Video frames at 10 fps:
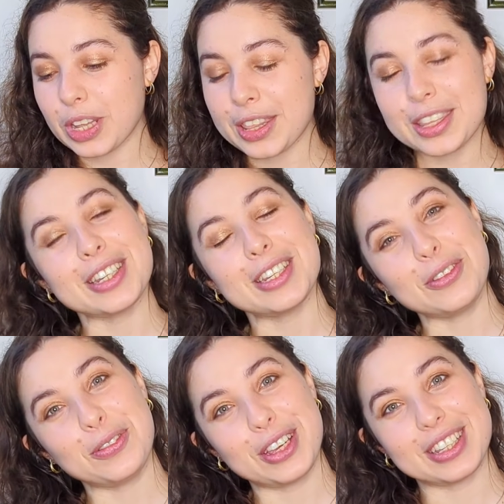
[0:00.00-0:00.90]
this is
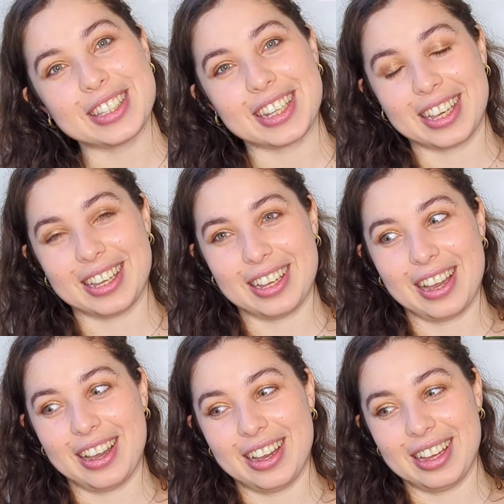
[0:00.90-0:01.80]
the first year
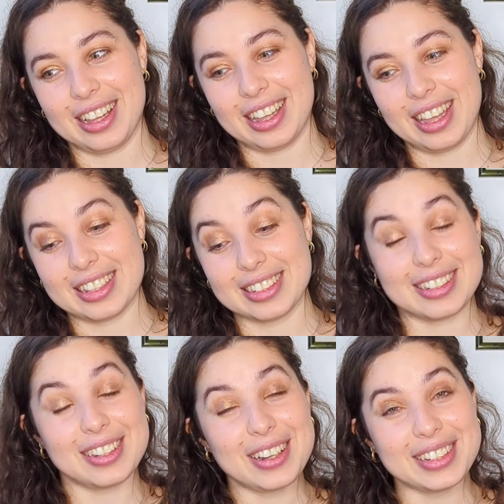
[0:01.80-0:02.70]
I, as an
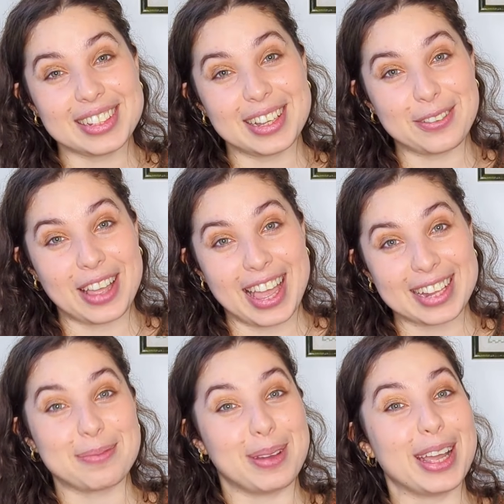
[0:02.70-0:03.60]
adult, have
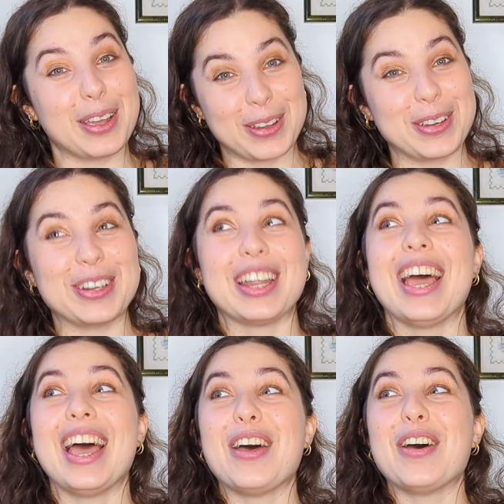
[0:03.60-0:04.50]
had my own
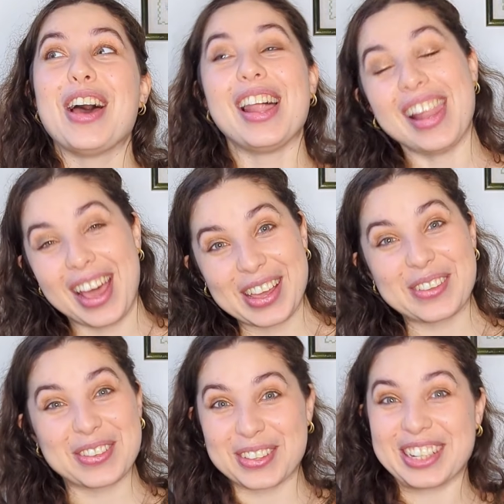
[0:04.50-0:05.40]

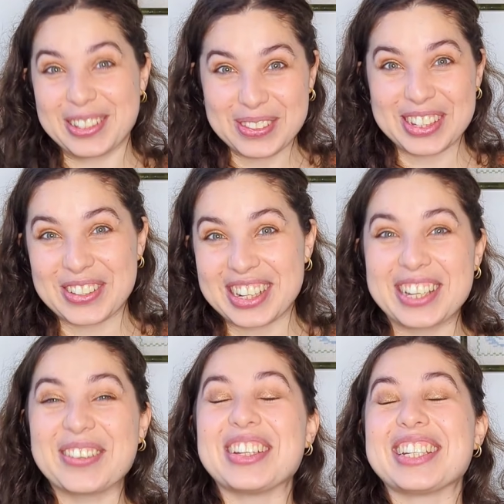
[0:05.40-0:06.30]
alive Christmas
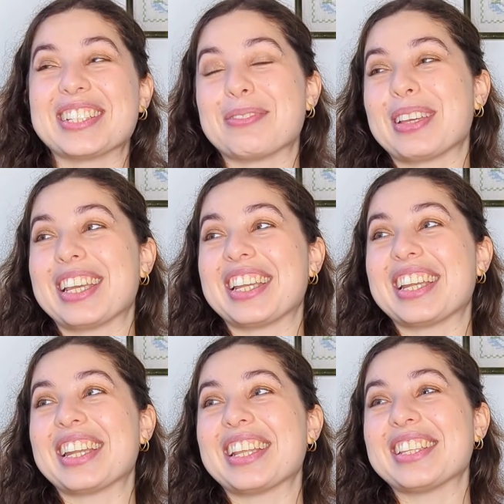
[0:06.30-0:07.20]
tree, which has
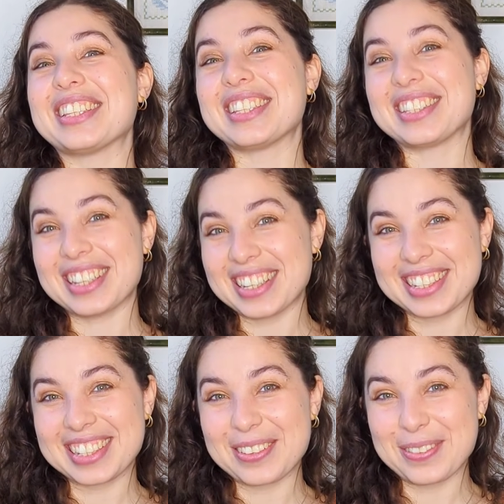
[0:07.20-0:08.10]
been
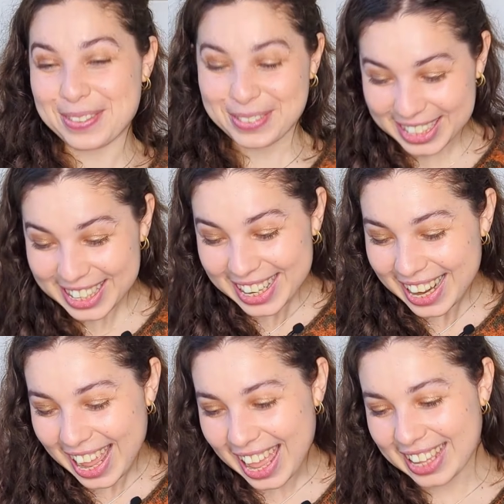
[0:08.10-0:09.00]
such fun,
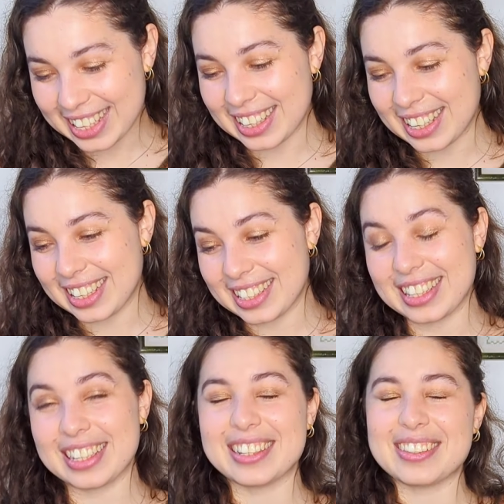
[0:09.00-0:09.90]
and it
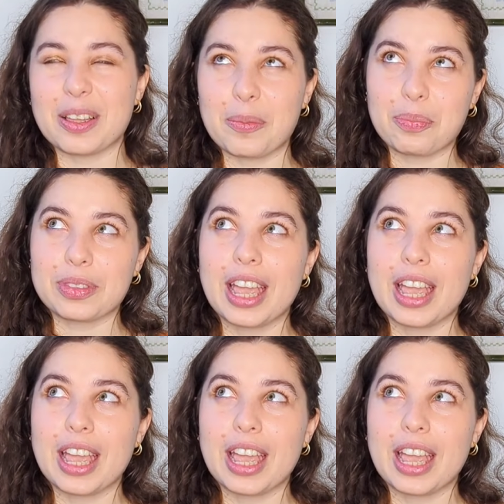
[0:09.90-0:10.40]
needed some